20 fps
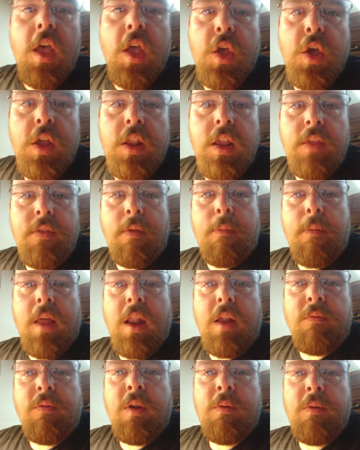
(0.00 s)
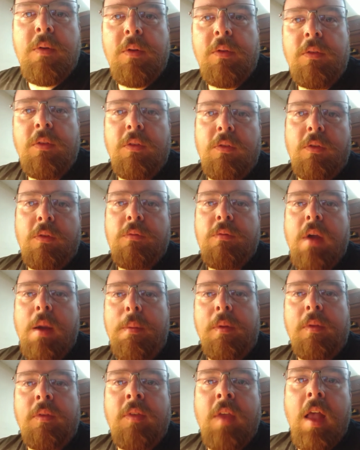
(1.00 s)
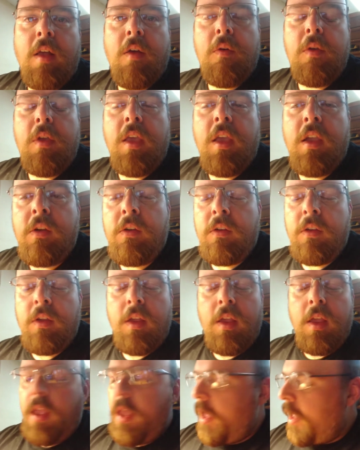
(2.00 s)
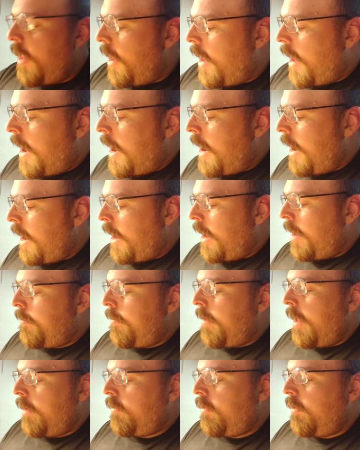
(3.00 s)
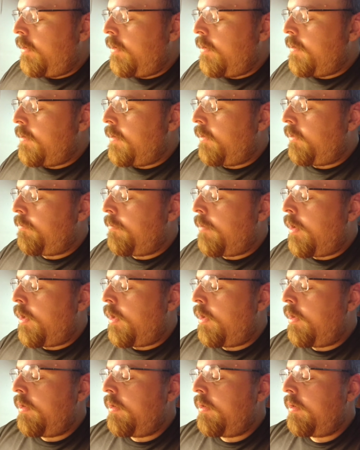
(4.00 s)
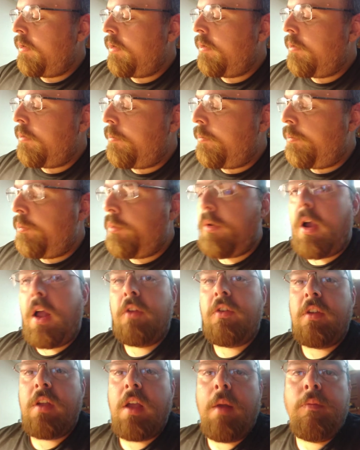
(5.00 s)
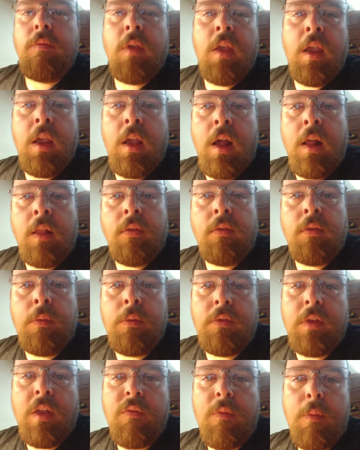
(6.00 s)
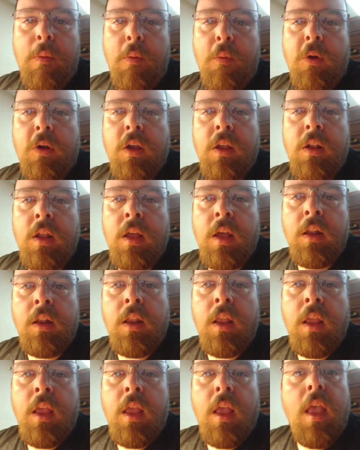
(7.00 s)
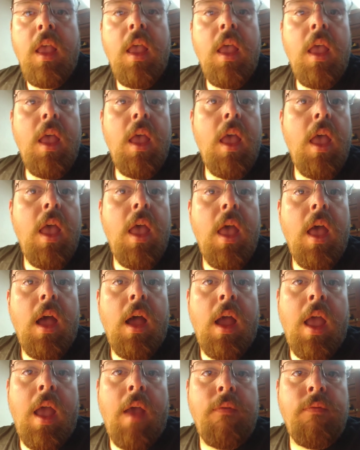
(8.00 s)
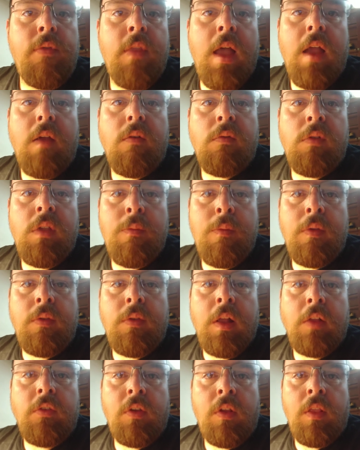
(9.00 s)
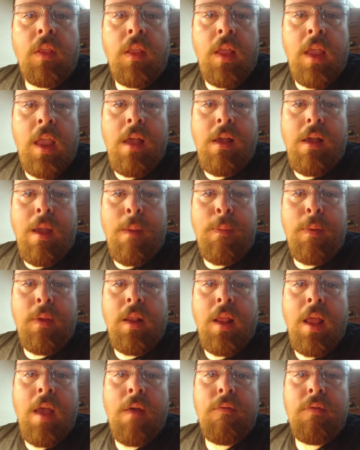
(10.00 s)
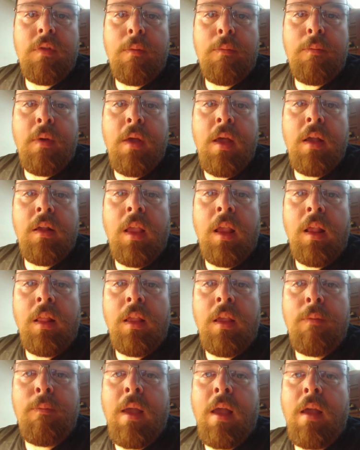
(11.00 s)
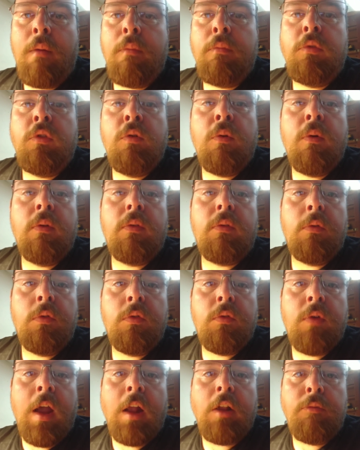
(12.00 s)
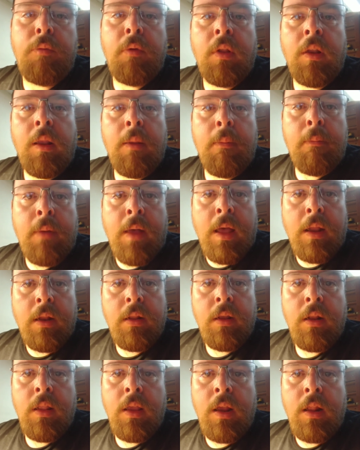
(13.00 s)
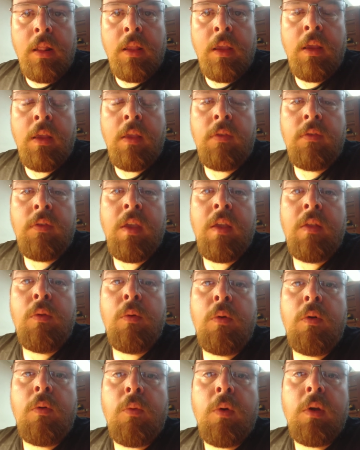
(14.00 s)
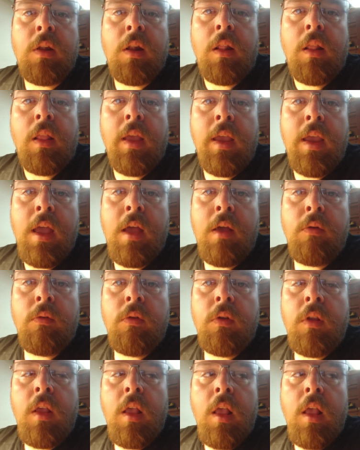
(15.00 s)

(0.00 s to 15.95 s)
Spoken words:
Good evening, my railroaders. This is Robert Sacco here. I am actually doing a small project update on some stuff I've been working on. I have not really been touching the layout. I've been having a bug lately about doing some scratch building and modeling lately instead of doing work on the layout.